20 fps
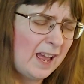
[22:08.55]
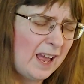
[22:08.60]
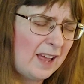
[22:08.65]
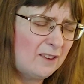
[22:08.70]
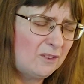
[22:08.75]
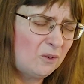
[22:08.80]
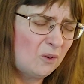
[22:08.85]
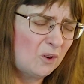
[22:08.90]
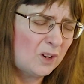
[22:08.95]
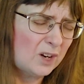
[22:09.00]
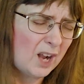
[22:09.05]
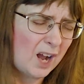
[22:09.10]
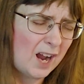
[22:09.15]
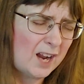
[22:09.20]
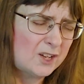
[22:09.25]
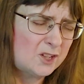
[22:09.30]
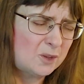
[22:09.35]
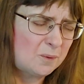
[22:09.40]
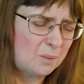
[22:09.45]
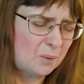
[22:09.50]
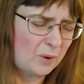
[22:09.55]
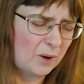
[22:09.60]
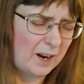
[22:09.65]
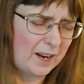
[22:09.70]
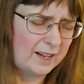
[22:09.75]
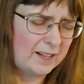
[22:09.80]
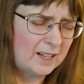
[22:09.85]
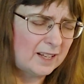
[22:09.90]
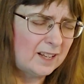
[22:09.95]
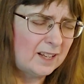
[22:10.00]
And Lord, I do
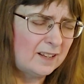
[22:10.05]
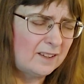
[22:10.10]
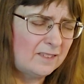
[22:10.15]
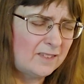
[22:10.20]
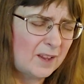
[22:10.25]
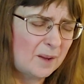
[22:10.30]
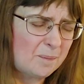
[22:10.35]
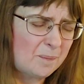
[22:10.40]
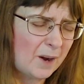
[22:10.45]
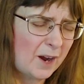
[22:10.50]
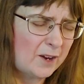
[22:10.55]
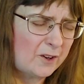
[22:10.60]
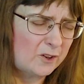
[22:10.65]
pray that by